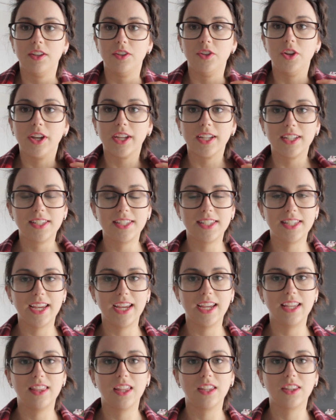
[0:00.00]
you can
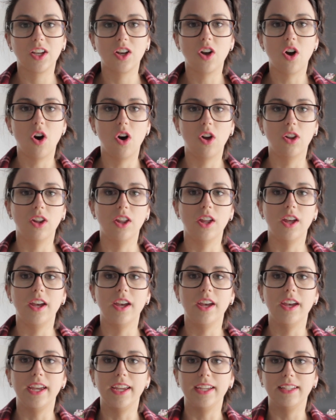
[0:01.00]
see that the
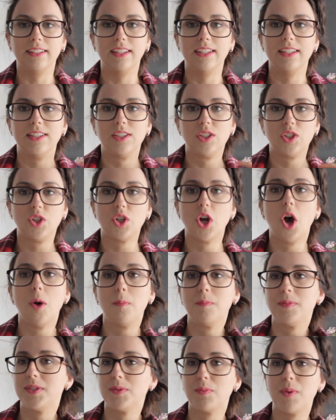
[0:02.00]
collar
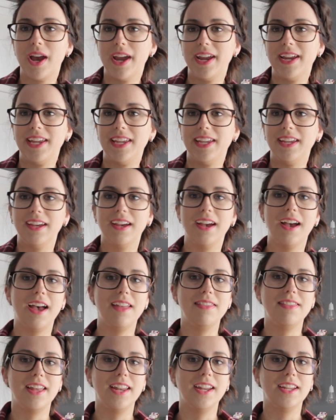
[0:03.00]
stops way here
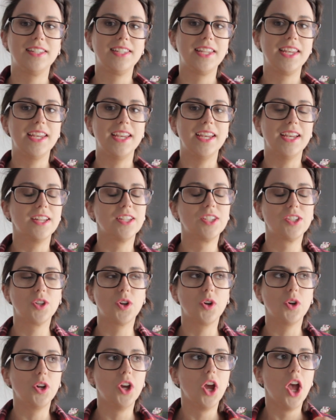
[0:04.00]
and then it's here,
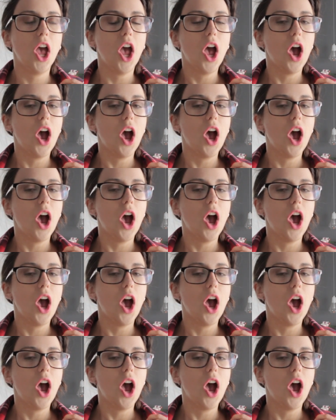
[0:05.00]
so